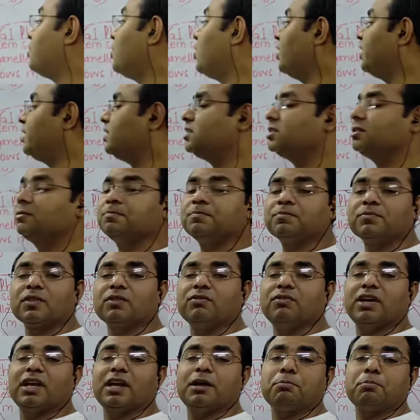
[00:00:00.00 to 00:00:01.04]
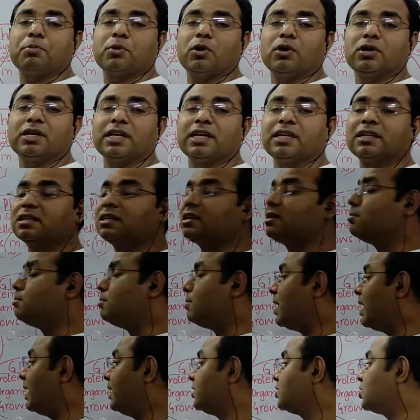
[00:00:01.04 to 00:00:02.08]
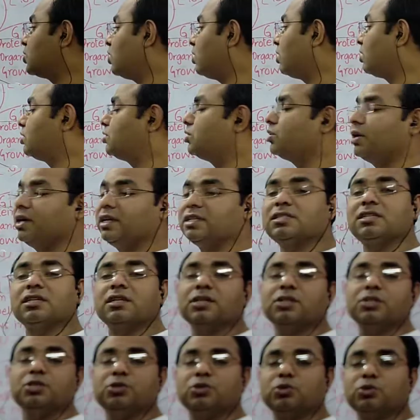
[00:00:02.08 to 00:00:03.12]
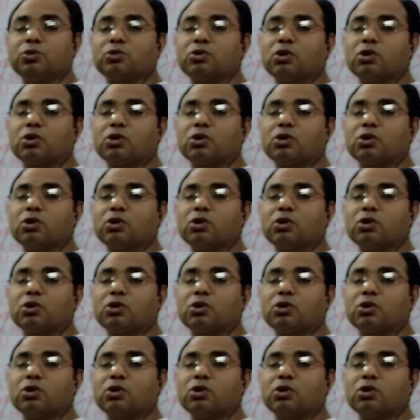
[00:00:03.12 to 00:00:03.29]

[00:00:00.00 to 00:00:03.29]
point where a protein combines or joins two